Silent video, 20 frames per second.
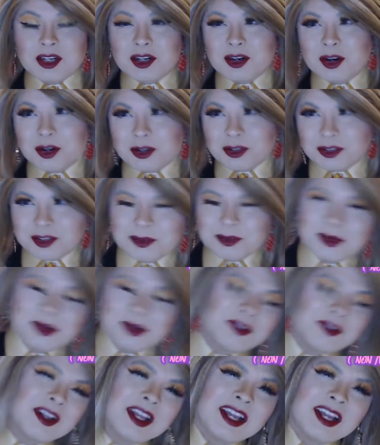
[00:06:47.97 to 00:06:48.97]
Turtles the
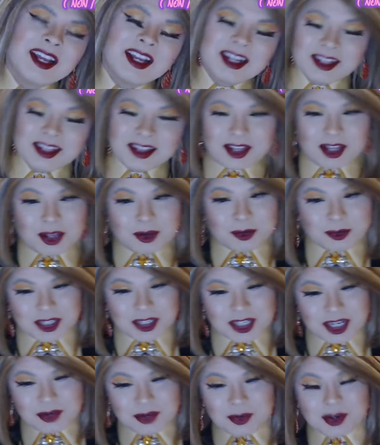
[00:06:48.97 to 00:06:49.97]
movie, the
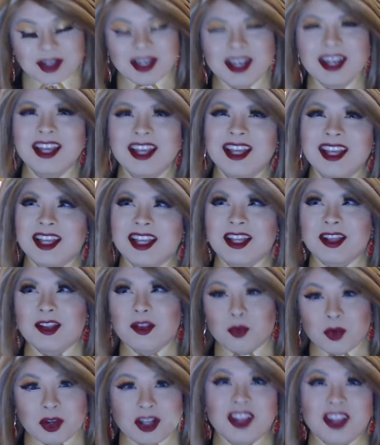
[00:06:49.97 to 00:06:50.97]
OG one, is
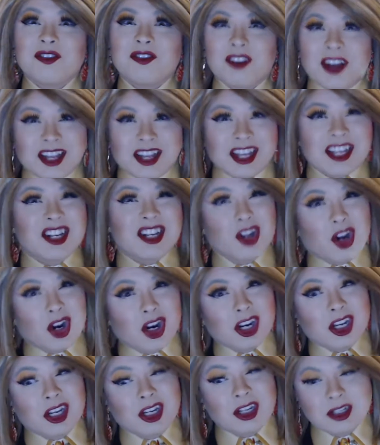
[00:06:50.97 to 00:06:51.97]
really fucking dark,
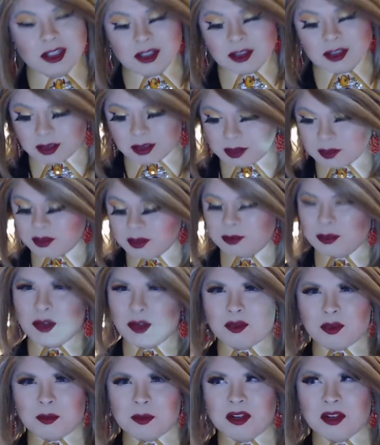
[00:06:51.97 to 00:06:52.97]
both
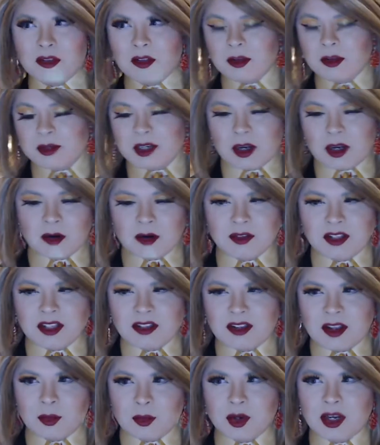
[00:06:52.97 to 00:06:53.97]
from a cinematography
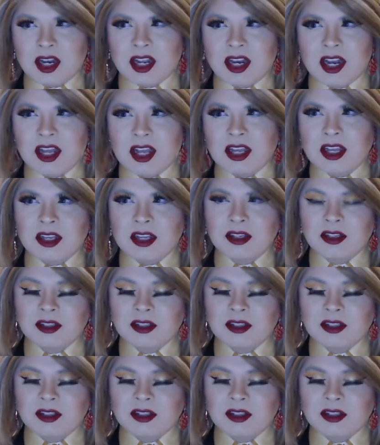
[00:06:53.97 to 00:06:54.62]
standpoint and a